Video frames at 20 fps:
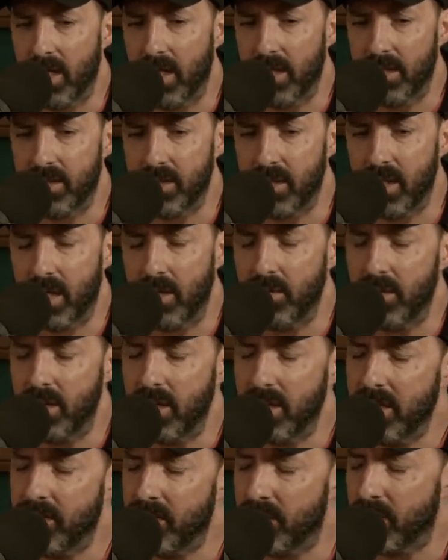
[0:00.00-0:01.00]
And I, just, I would
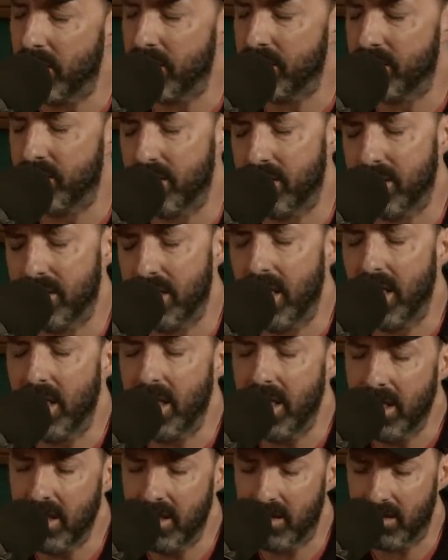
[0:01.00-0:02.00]
leave the restaurant just
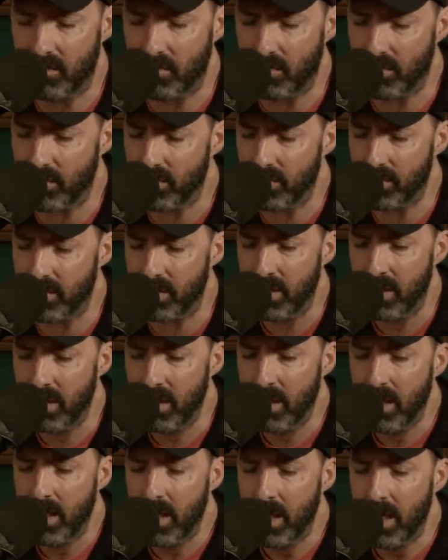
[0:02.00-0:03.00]
hating the world.
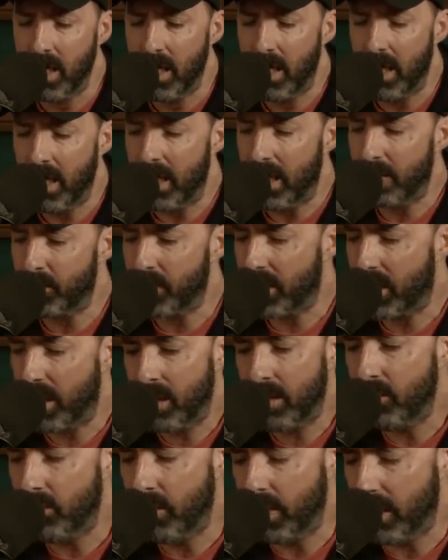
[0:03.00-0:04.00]
Yeah yeah, but
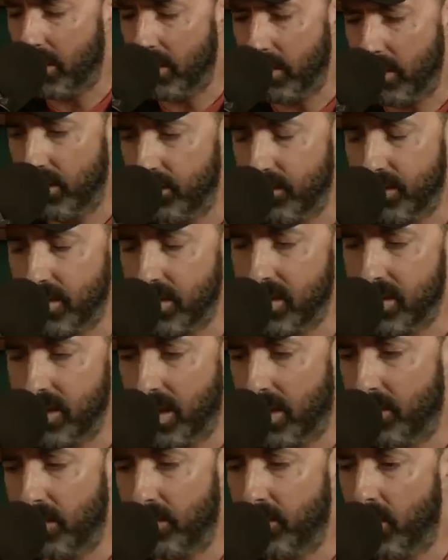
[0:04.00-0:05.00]
cater waitering, you just
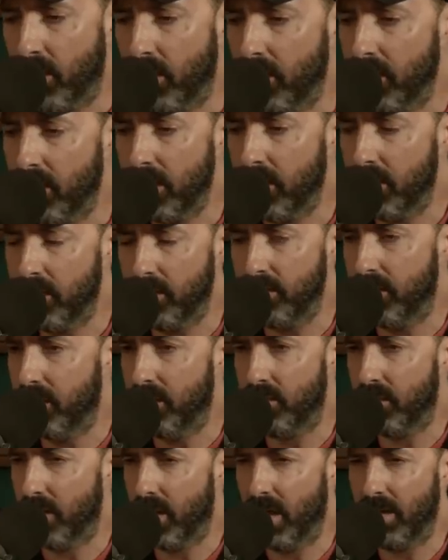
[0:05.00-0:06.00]
set up the party and you
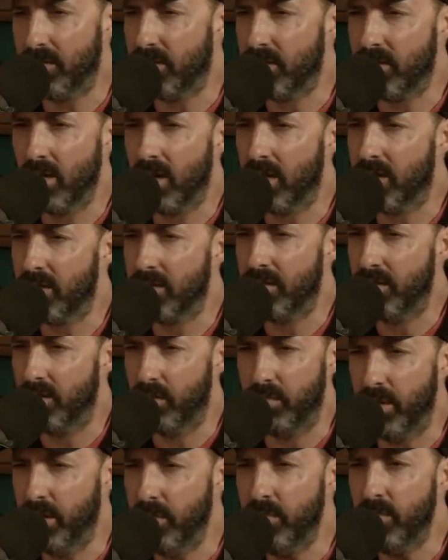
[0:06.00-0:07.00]
didn't really have to talk to
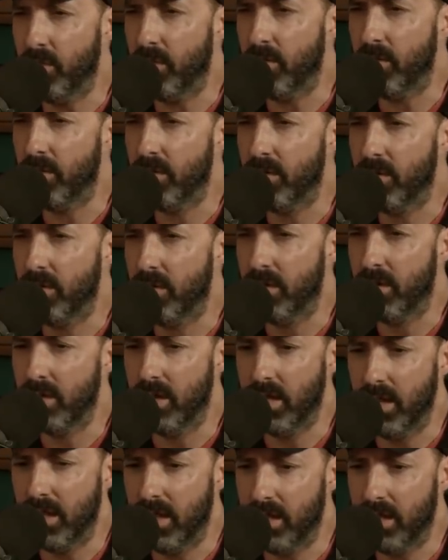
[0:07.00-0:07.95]
the people. Right.